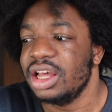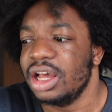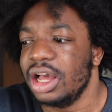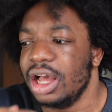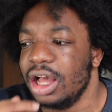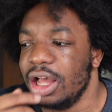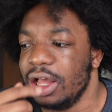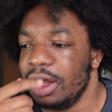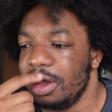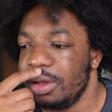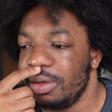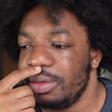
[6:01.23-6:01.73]

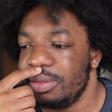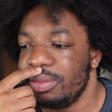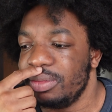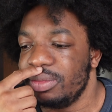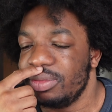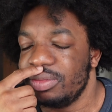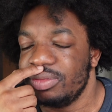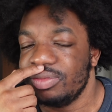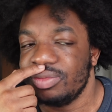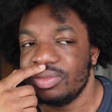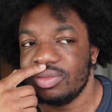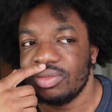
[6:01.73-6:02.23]
There
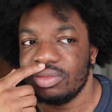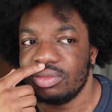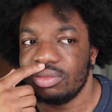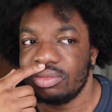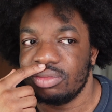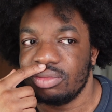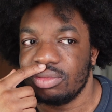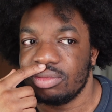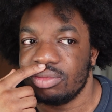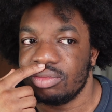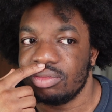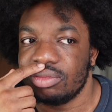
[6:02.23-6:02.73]

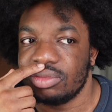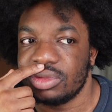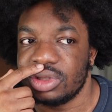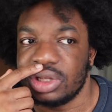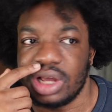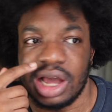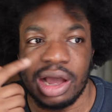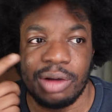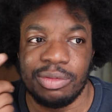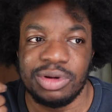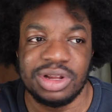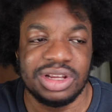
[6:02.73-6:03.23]

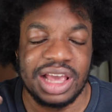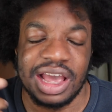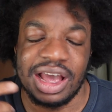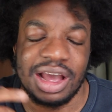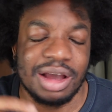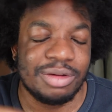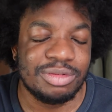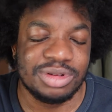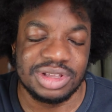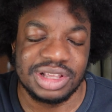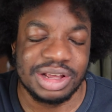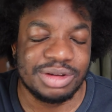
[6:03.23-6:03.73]

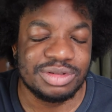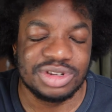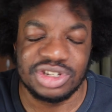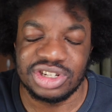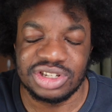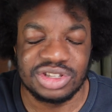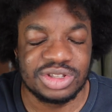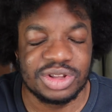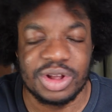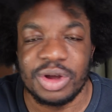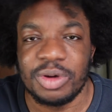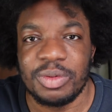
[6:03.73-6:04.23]
was
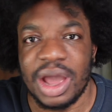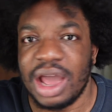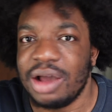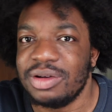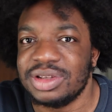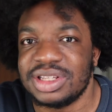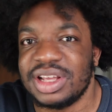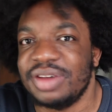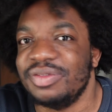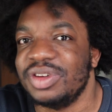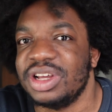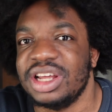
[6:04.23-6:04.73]
just no way I
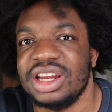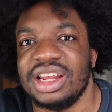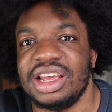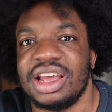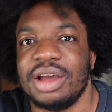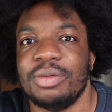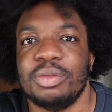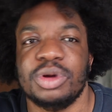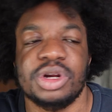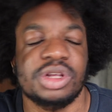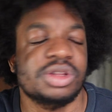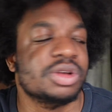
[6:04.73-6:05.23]
was ever gonna get
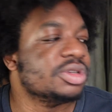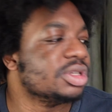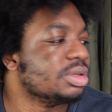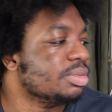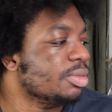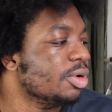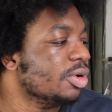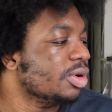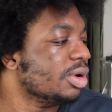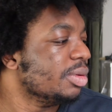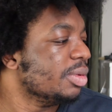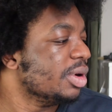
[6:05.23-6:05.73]
one of those
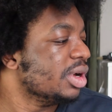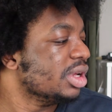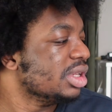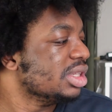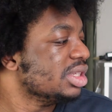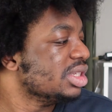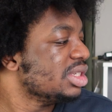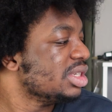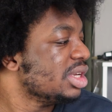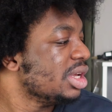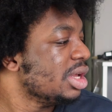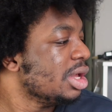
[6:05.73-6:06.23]
smaller
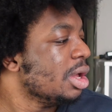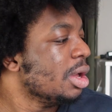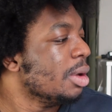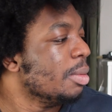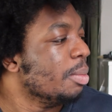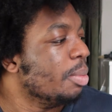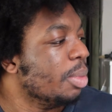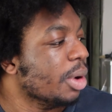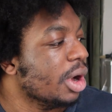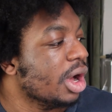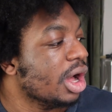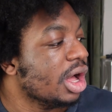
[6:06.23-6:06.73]
ones.
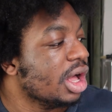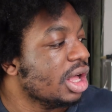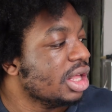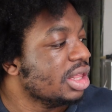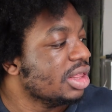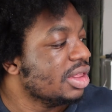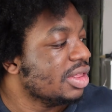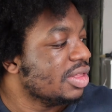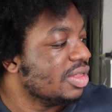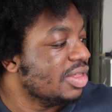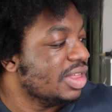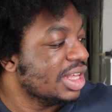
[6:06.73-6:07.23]

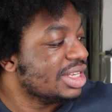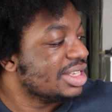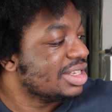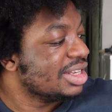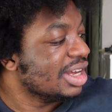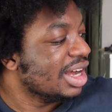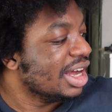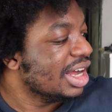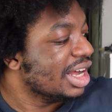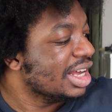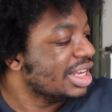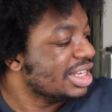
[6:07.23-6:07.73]
But this
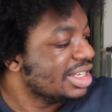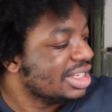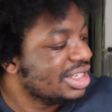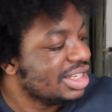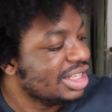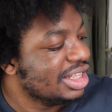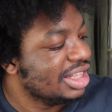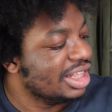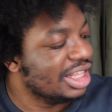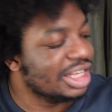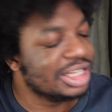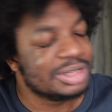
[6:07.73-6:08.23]
size,
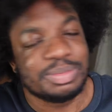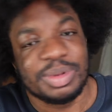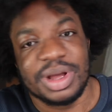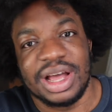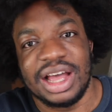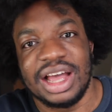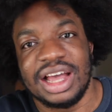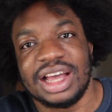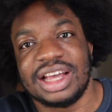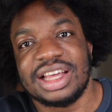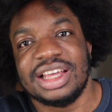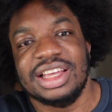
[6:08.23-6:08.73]
this
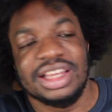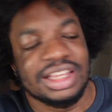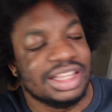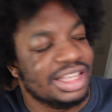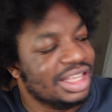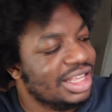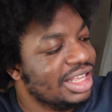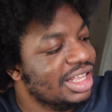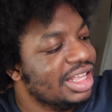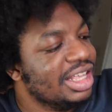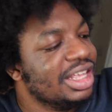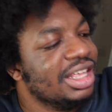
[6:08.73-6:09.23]
bag
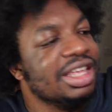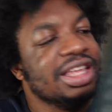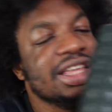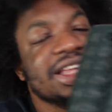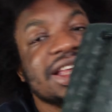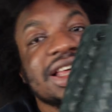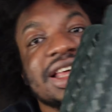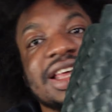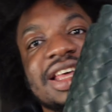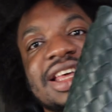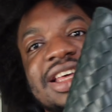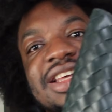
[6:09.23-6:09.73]

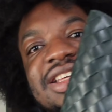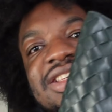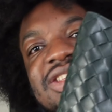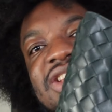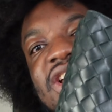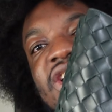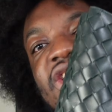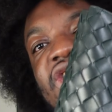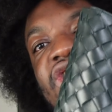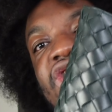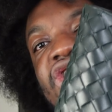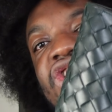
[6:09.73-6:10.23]
is
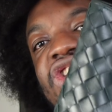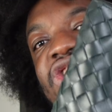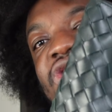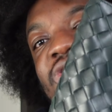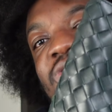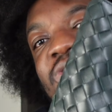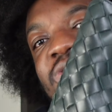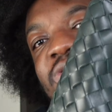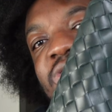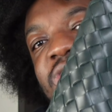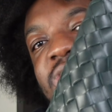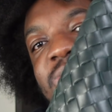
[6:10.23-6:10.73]

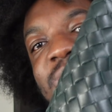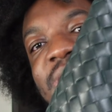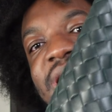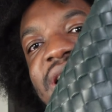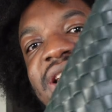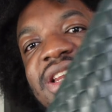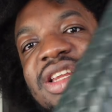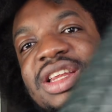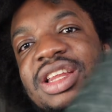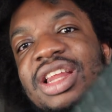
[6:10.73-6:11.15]
huge, man.